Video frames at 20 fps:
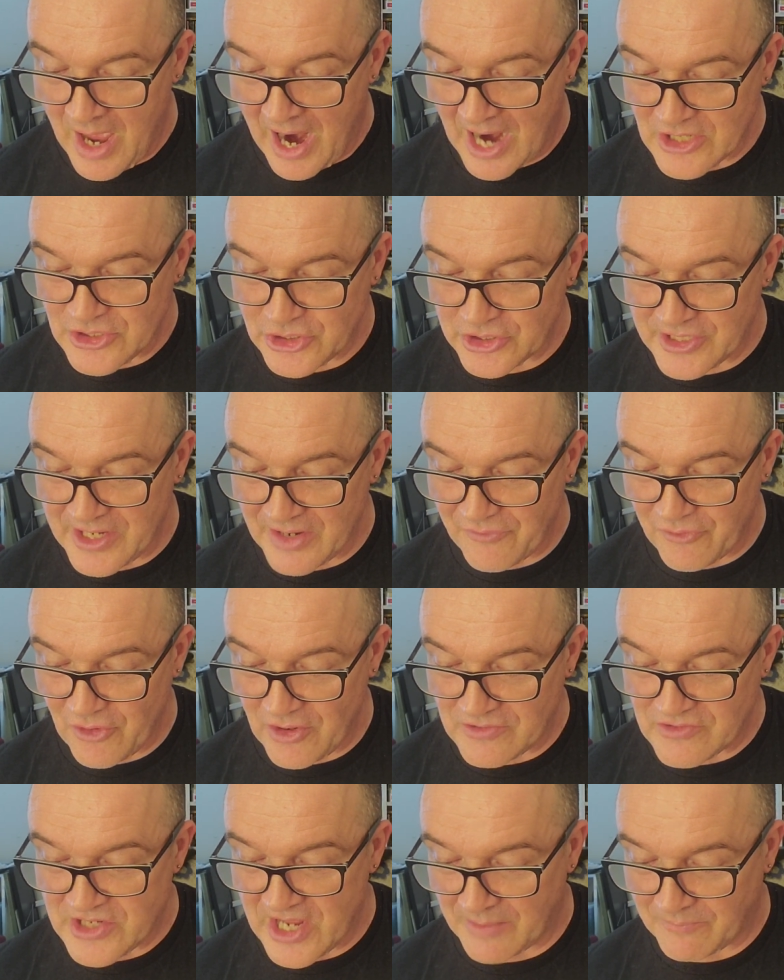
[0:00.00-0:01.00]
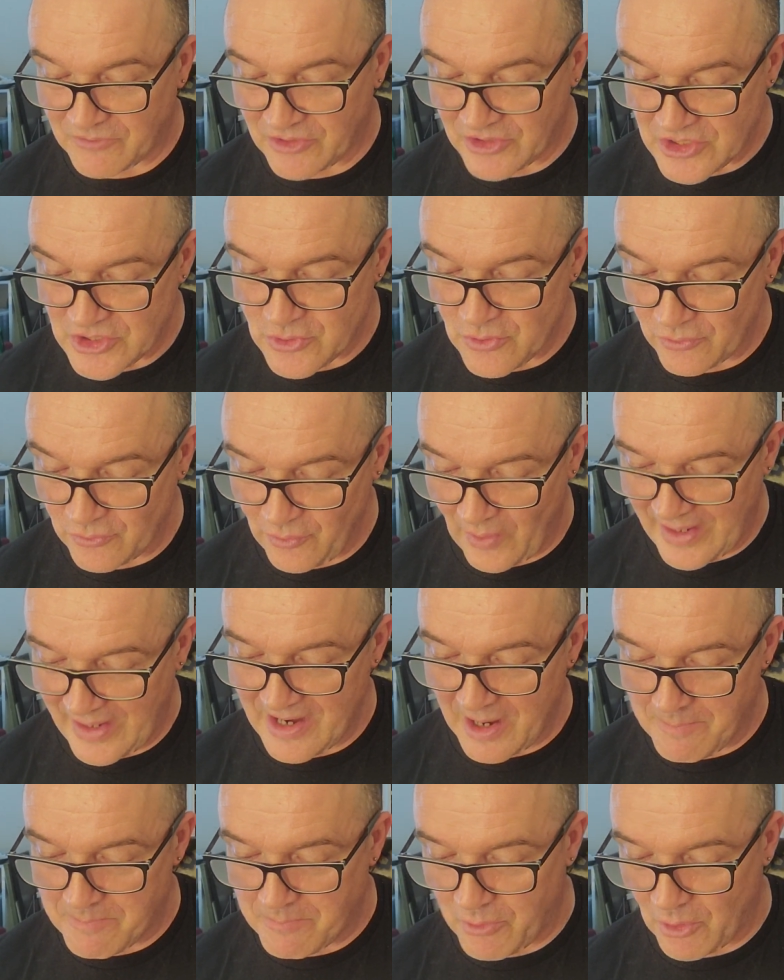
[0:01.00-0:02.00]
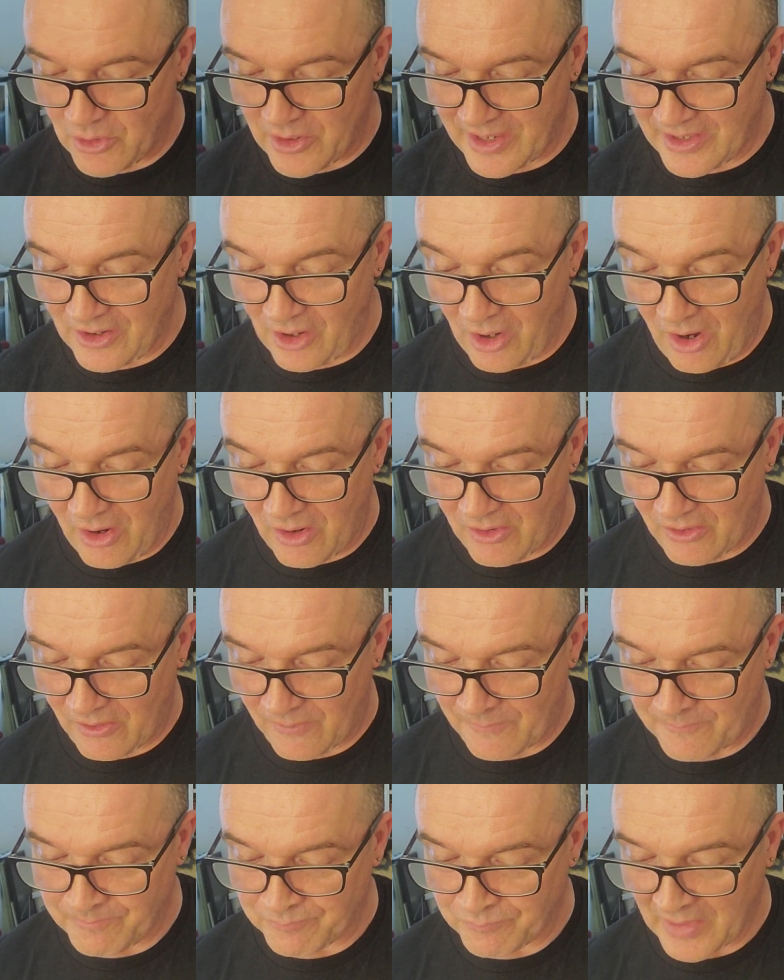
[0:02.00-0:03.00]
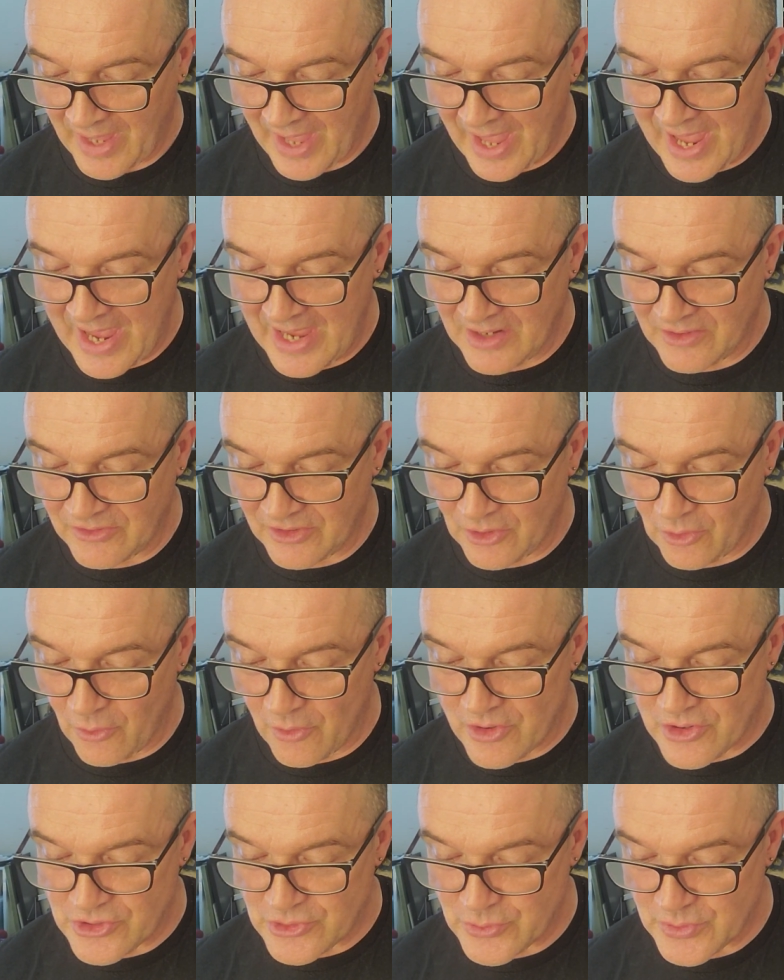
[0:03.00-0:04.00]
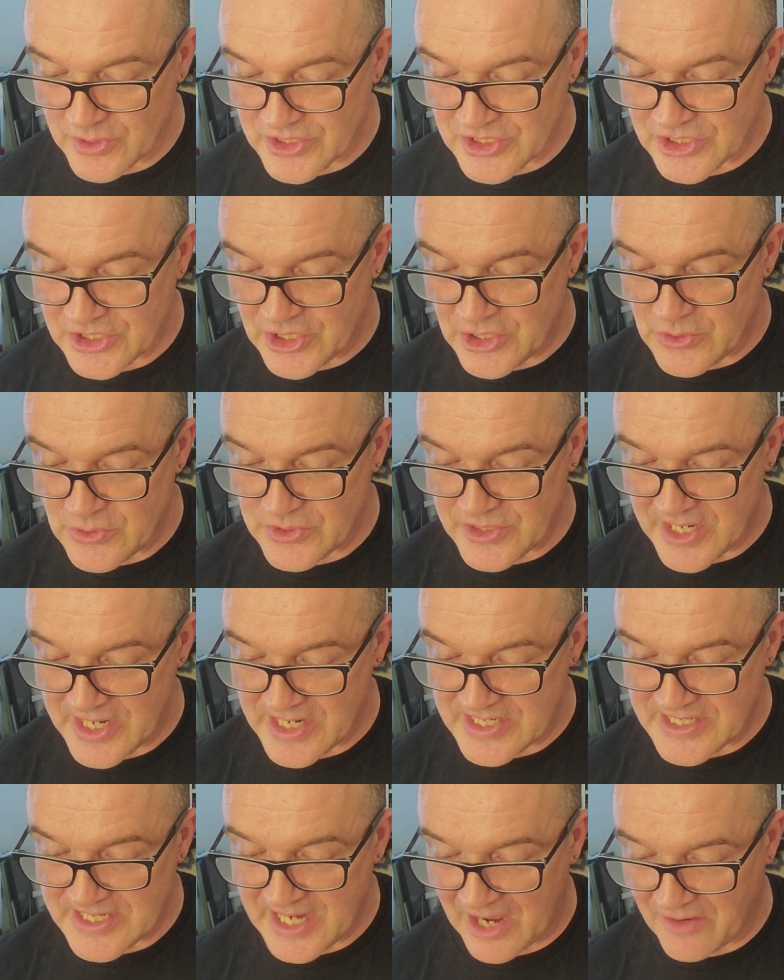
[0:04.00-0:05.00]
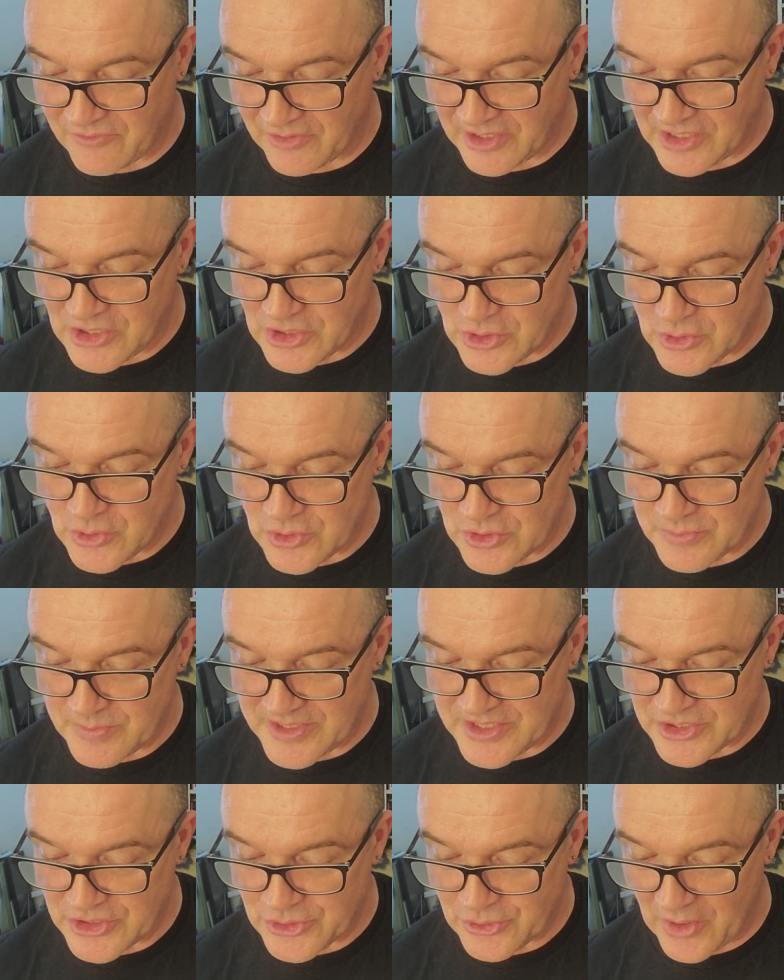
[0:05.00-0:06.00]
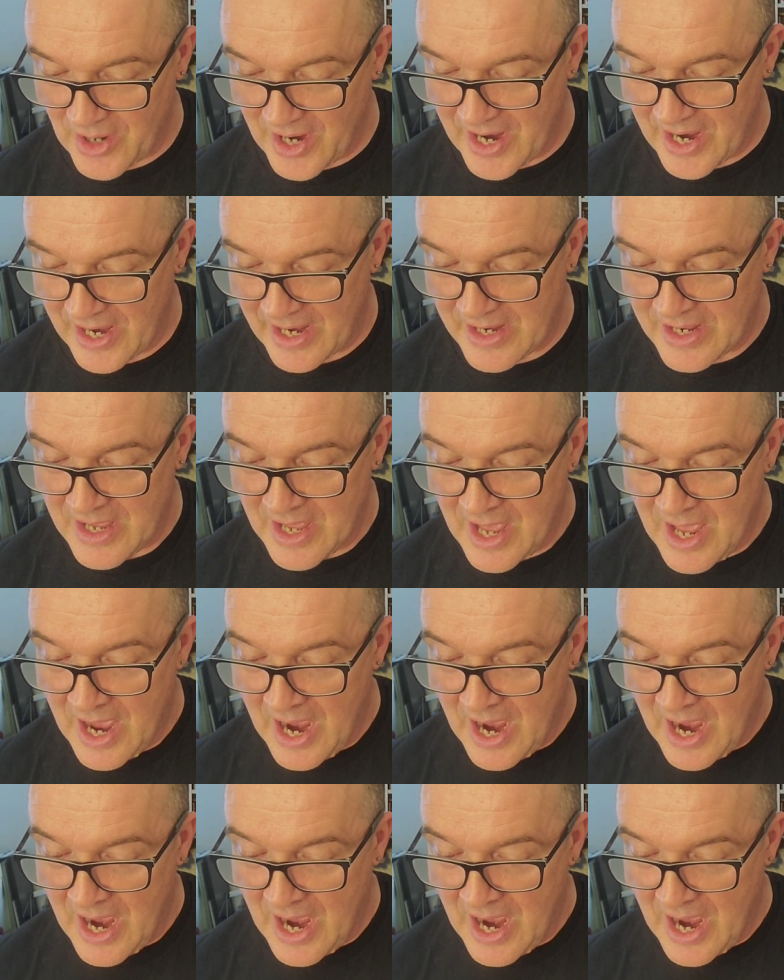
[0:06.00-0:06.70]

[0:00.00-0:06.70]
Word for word: I should never have attempted to write a book at all and in order to excuse his having induced me to try,